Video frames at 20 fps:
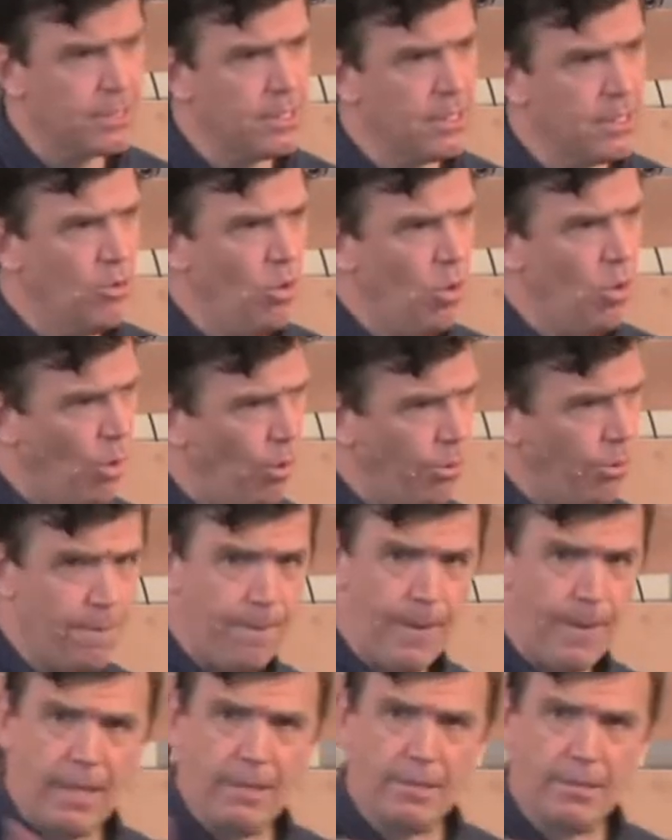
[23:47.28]
and all the
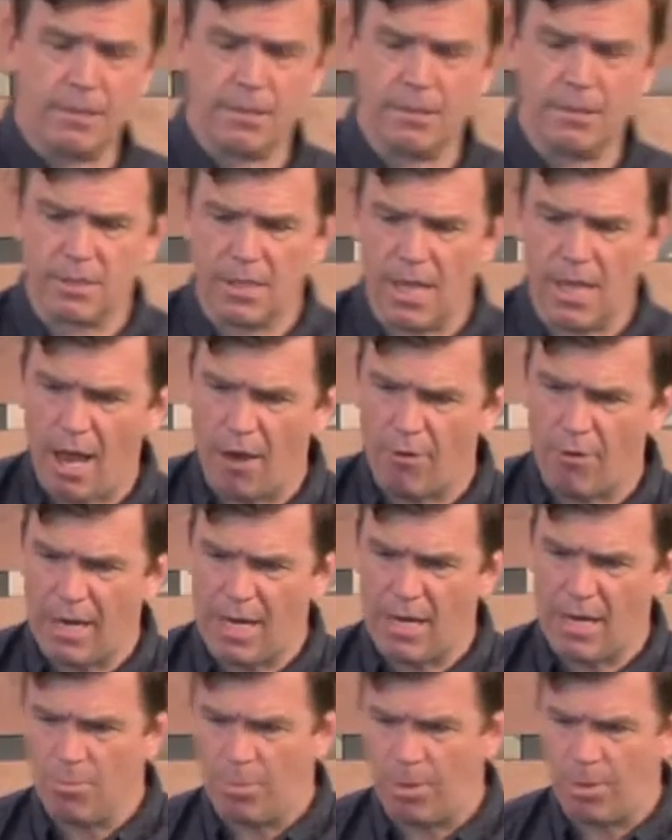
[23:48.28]
pieces are
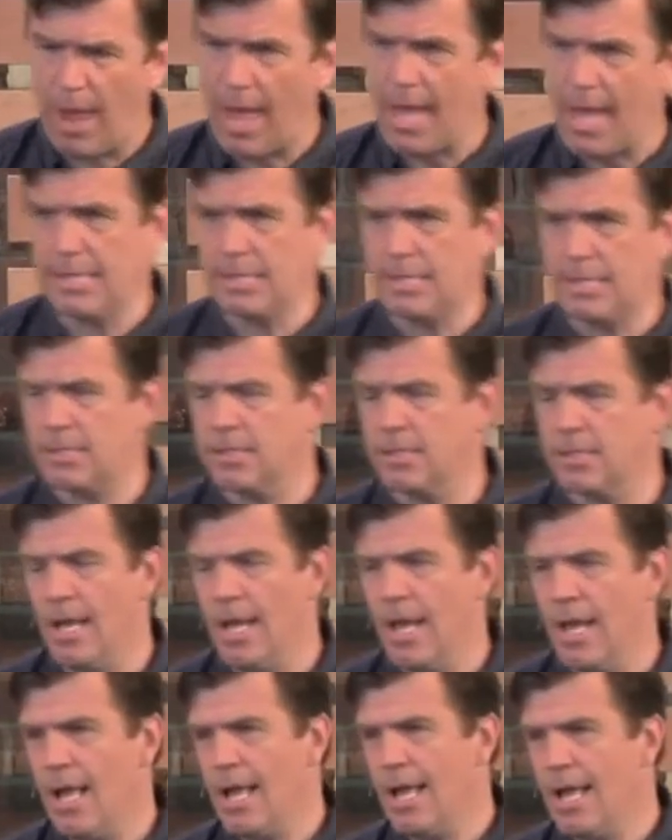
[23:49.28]
in place.
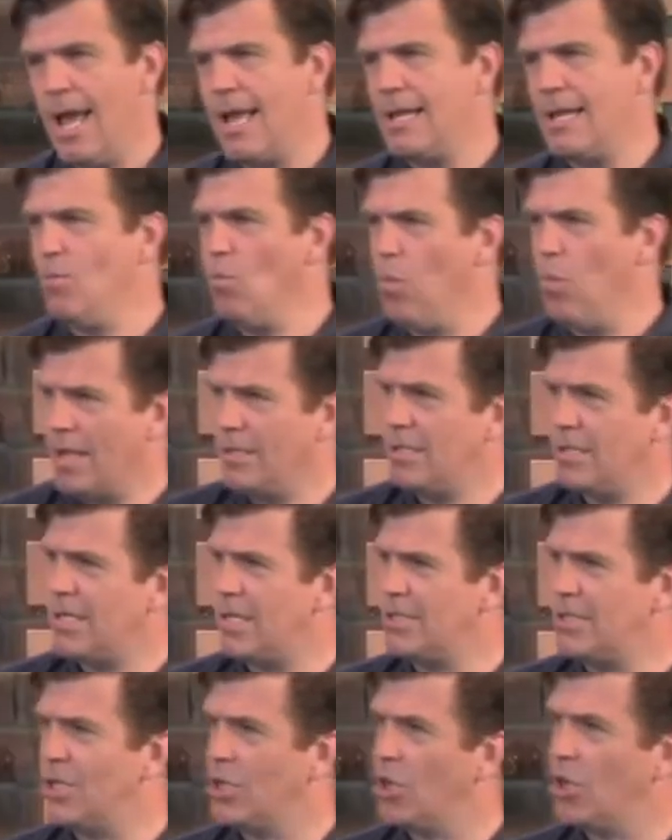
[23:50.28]
And in one
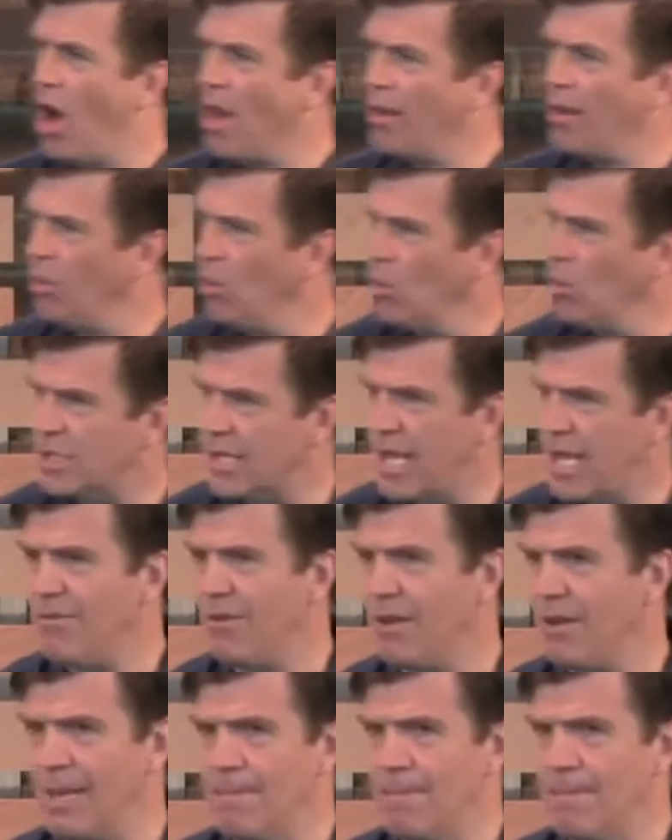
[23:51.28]
sense, it kind of looks evenly